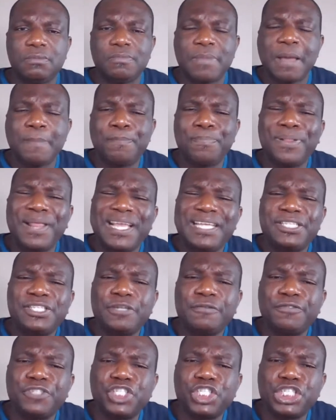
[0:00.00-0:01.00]
My
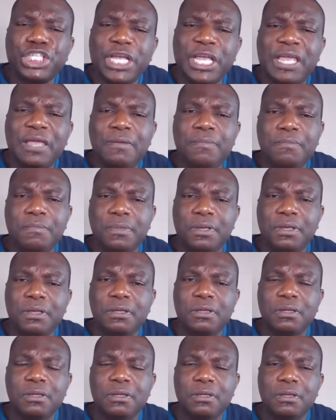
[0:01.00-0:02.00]
place of
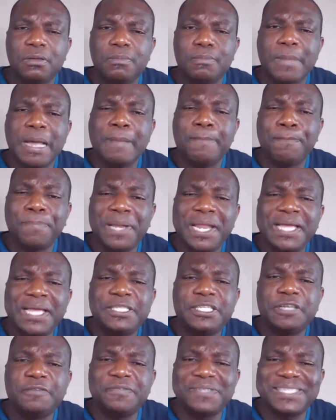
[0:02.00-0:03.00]
shame. My
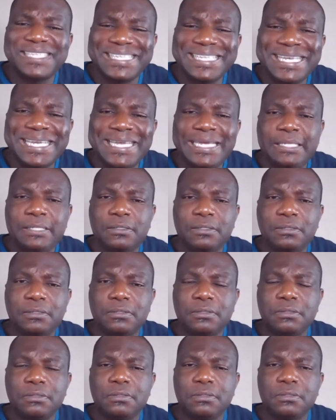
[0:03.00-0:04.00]
place of sin.
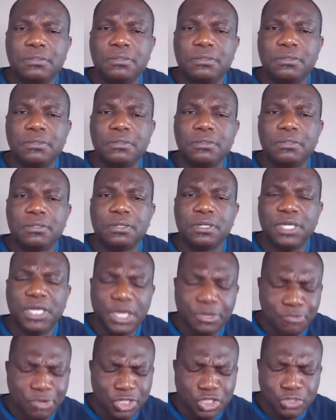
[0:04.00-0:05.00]

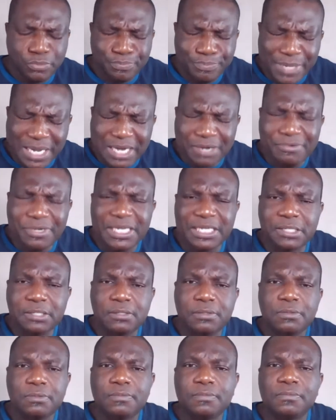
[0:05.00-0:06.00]
He was buried.
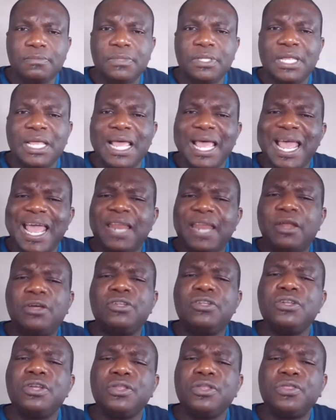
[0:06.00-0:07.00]
And
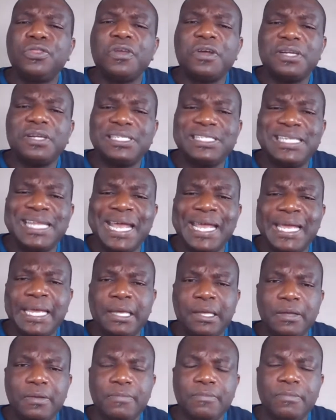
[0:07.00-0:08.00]
on the third
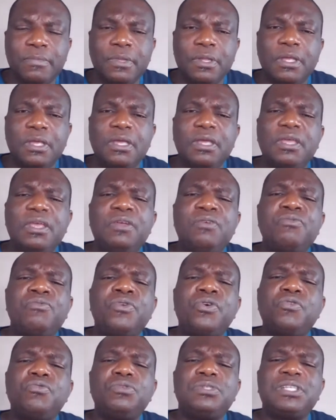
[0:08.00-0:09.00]
day, he
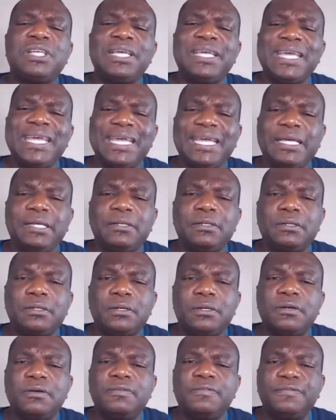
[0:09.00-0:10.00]
rose again
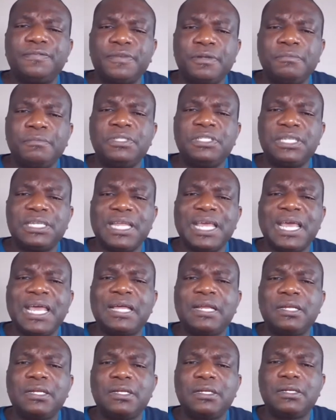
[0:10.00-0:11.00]
from the
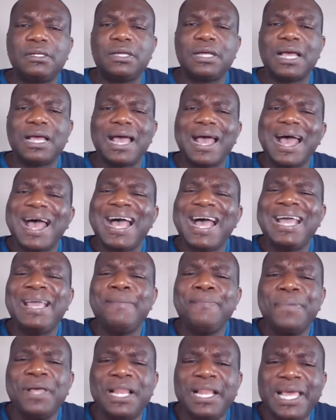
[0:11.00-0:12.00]
dead.
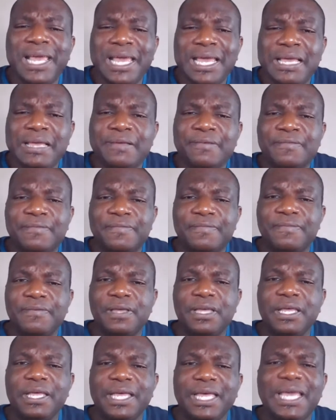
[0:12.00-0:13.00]
I believe
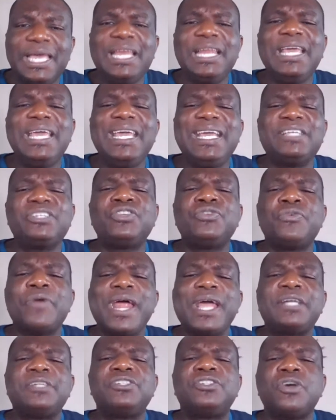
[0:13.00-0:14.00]
in his
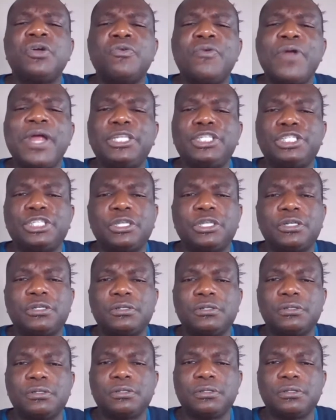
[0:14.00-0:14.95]
resurrection.